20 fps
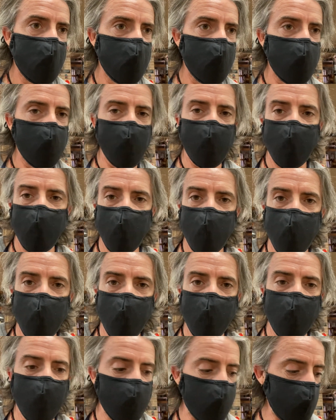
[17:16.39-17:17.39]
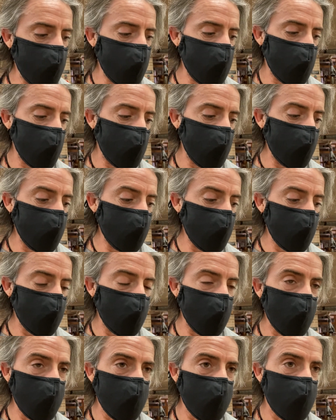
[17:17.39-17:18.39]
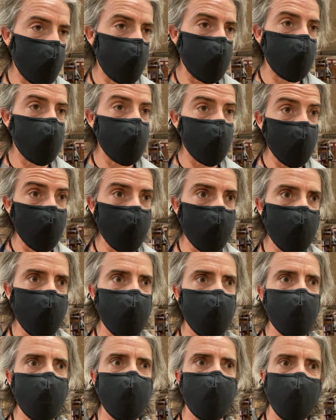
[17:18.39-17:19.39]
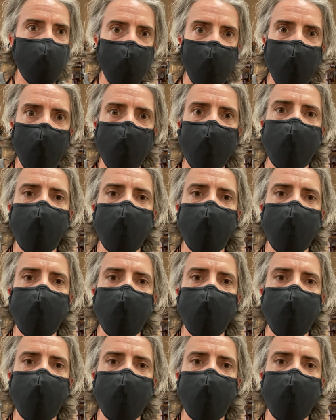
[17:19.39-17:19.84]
interviewing all the executive as well as students and staff.